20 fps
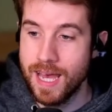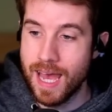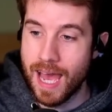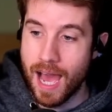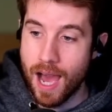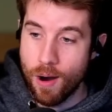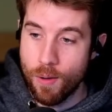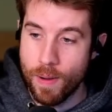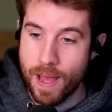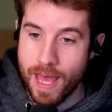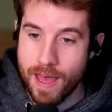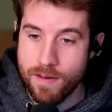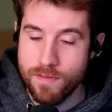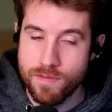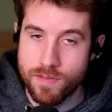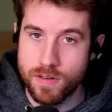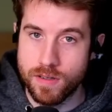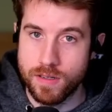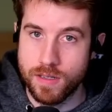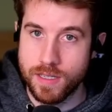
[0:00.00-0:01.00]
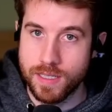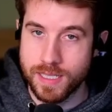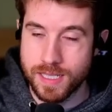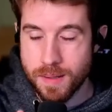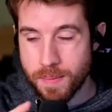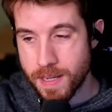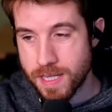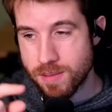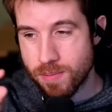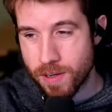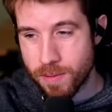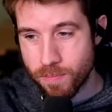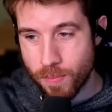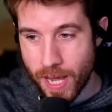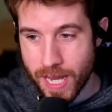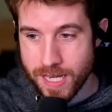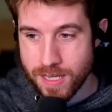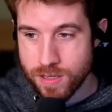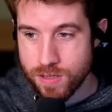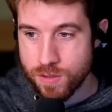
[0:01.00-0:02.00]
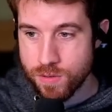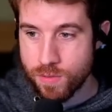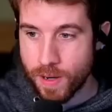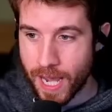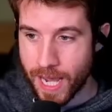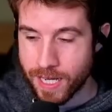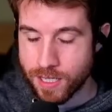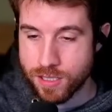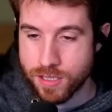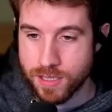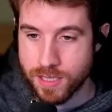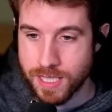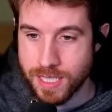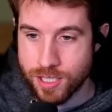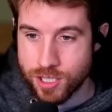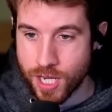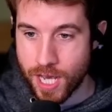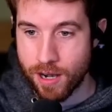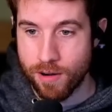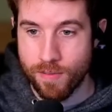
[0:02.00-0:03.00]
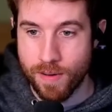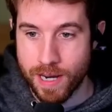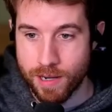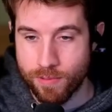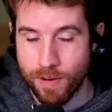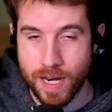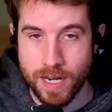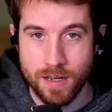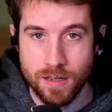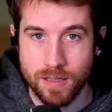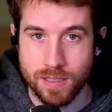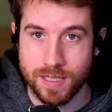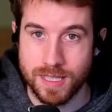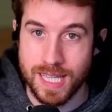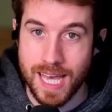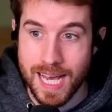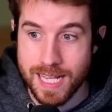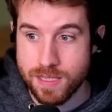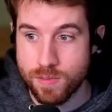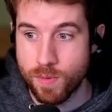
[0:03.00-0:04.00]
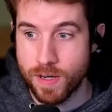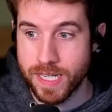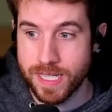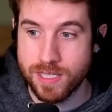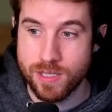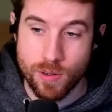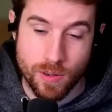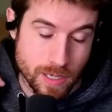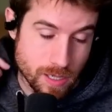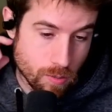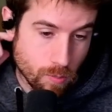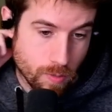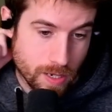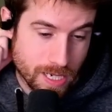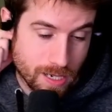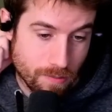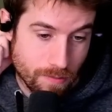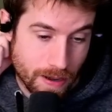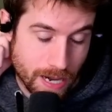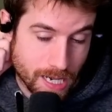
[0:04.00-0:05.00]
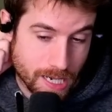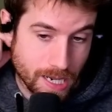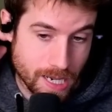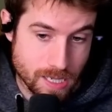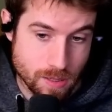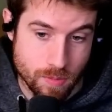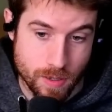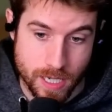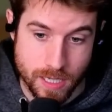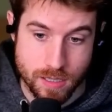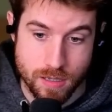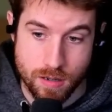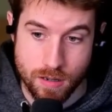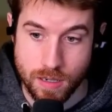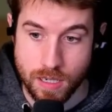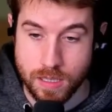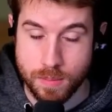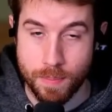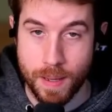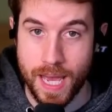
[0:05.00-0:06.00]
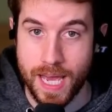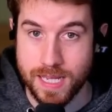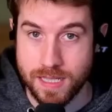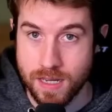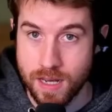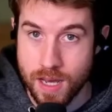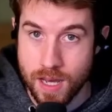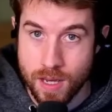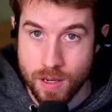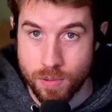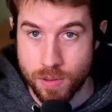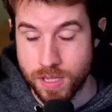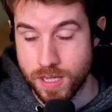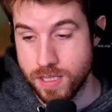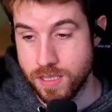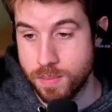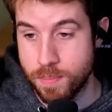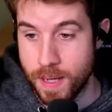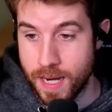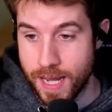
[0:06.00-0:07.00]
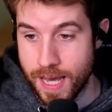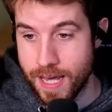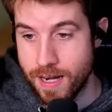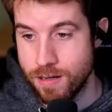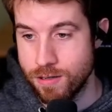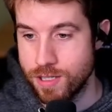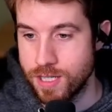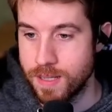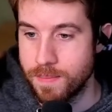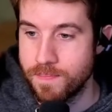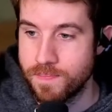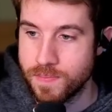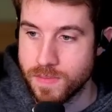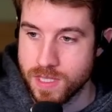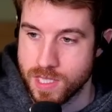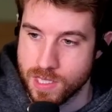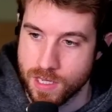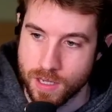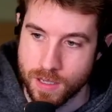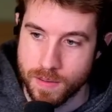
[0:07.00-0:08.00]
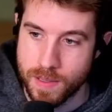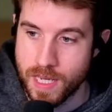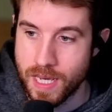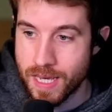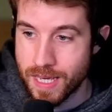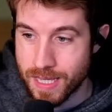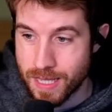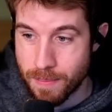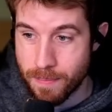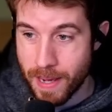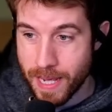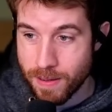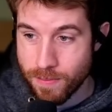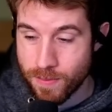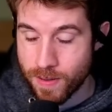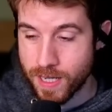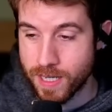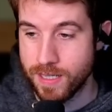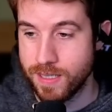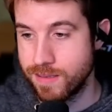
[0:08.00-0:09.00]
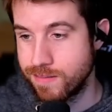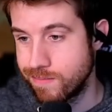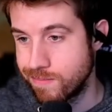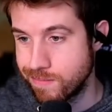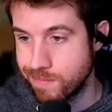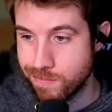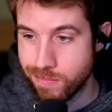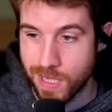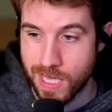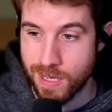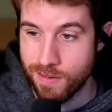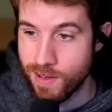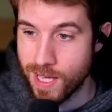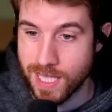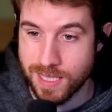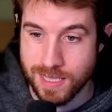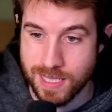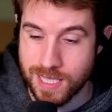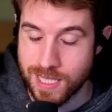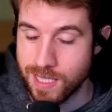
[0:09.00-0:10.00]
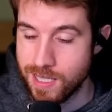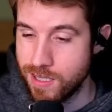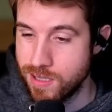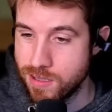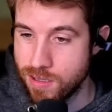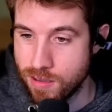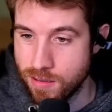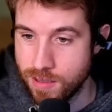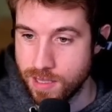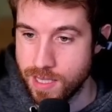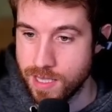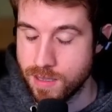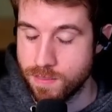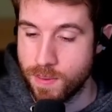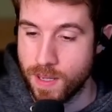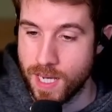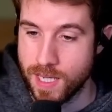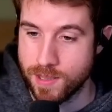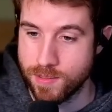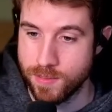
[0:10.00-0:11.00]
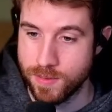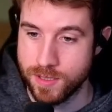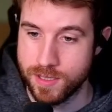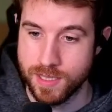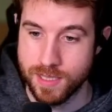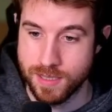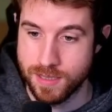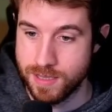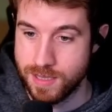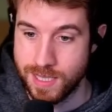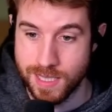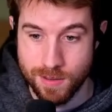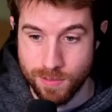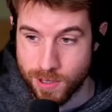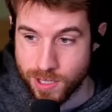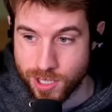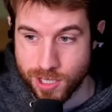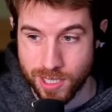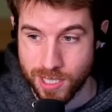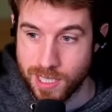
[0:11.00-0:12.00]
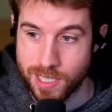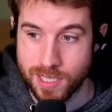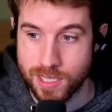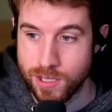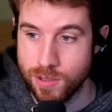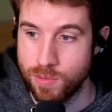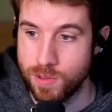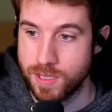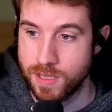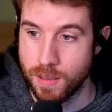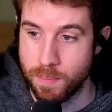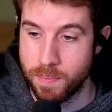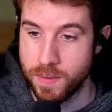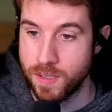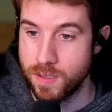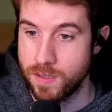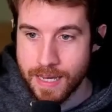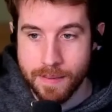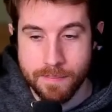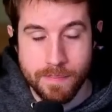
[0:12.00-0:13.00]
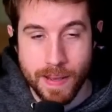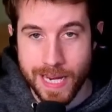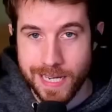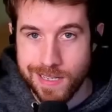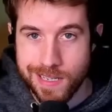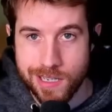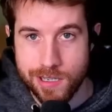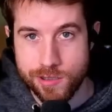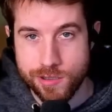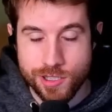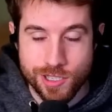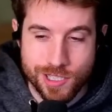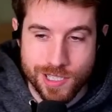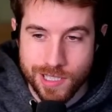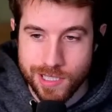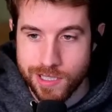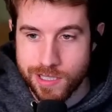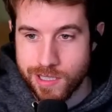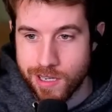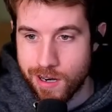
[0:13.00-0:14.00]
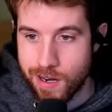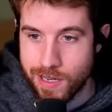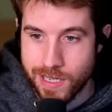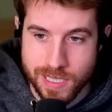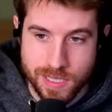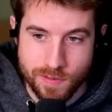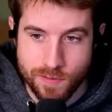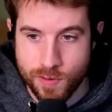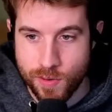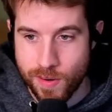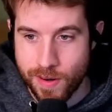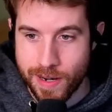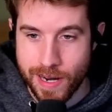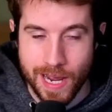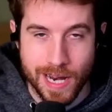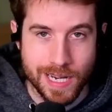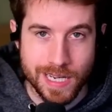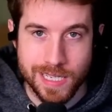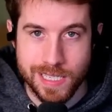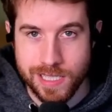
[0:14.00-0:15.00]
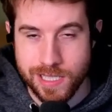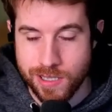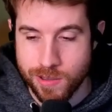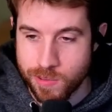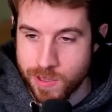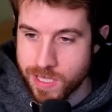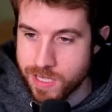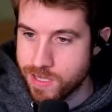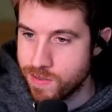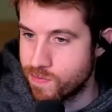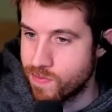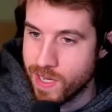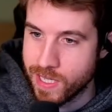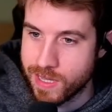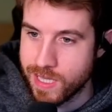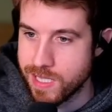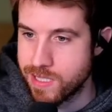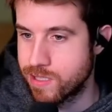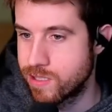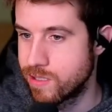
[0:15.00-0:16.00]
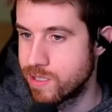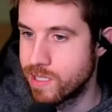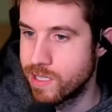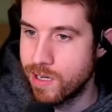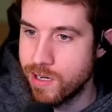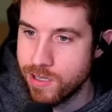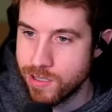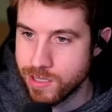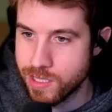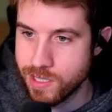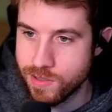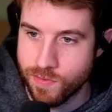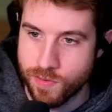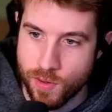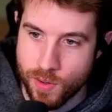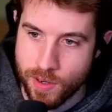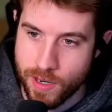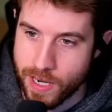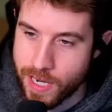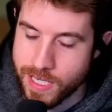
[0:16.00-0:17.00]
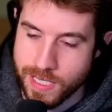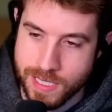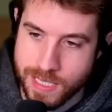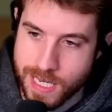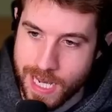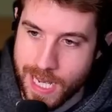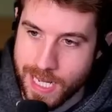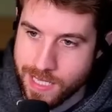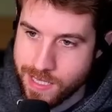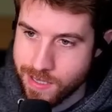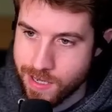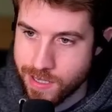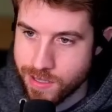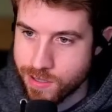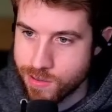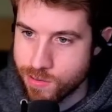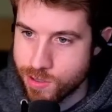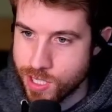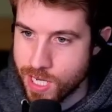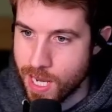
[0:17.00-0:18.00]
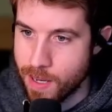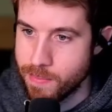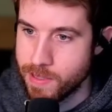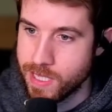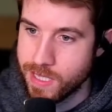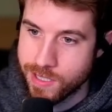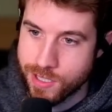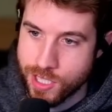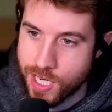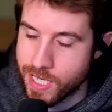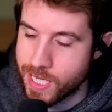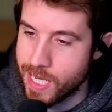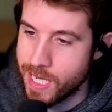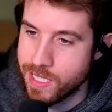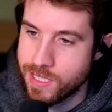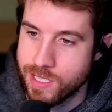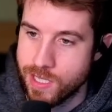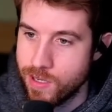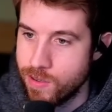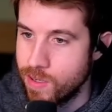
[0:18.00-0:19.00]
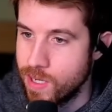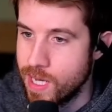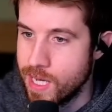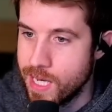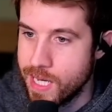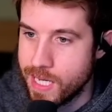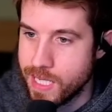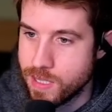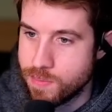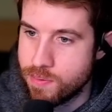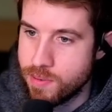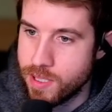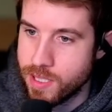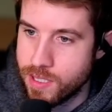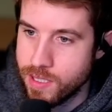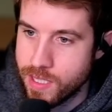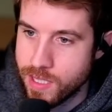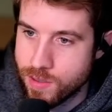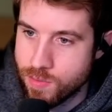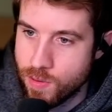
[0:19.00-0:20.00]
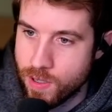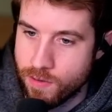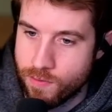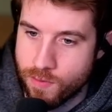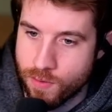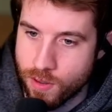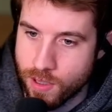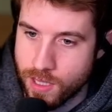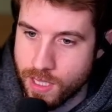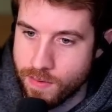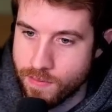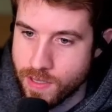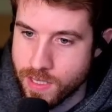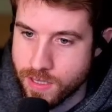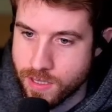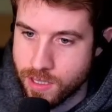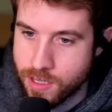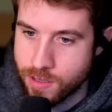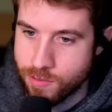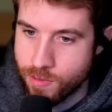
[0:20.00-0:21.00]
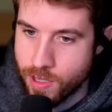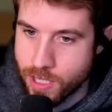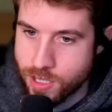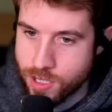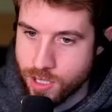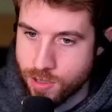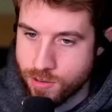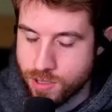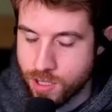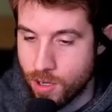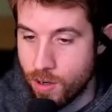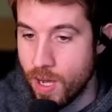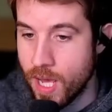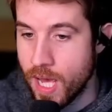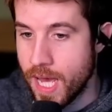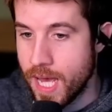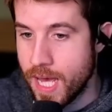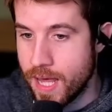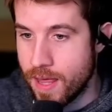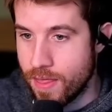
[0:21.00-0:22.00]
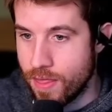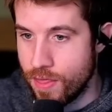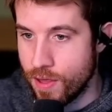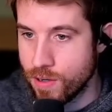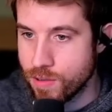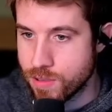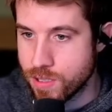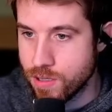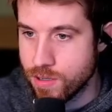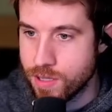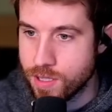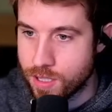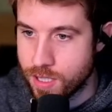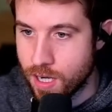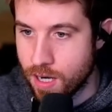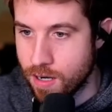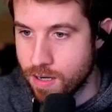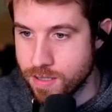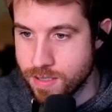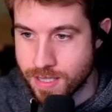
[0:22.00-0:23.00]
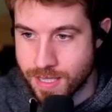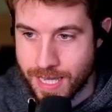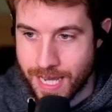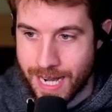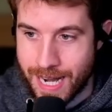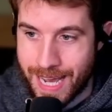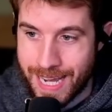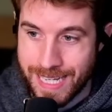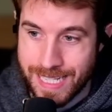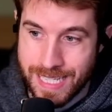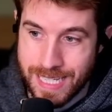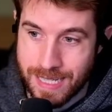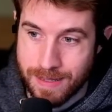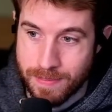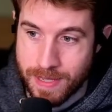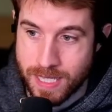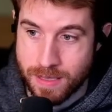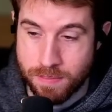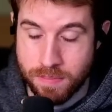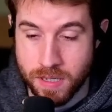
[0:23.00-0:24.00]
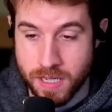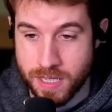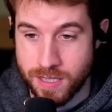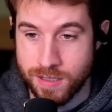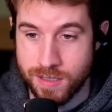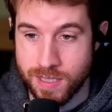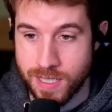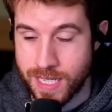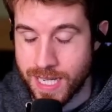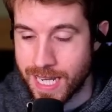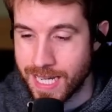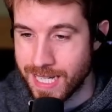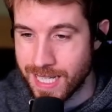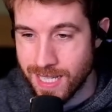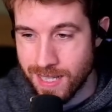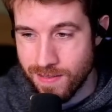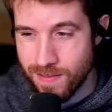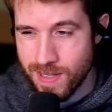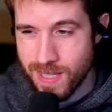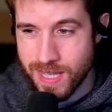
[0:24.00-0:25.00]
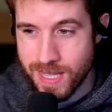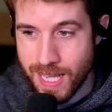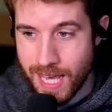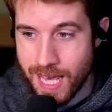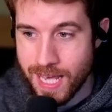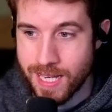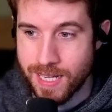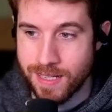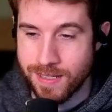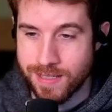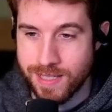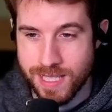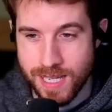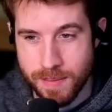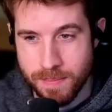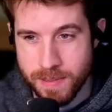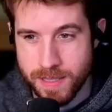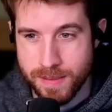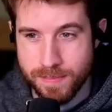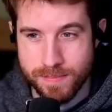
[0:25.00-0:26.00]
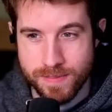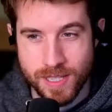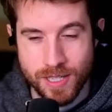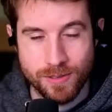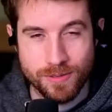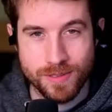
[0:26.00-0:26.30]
However, it depends on when you actually generate Red Hulk. That's when he's going to read and recognize when a turn is passed with unspent energy. So you might want to play Valentina as early as possible to see what you're going to do with the pull. Magneto's just a good card. He's a 4/9 and he's doing his effect. That's good. Hulk is 4/9 stats, not too shabby, and Giganto is pretty good as well. 4/11 is a good ratio. So those are the guards that I deem as pretty good. And even then, some of them don't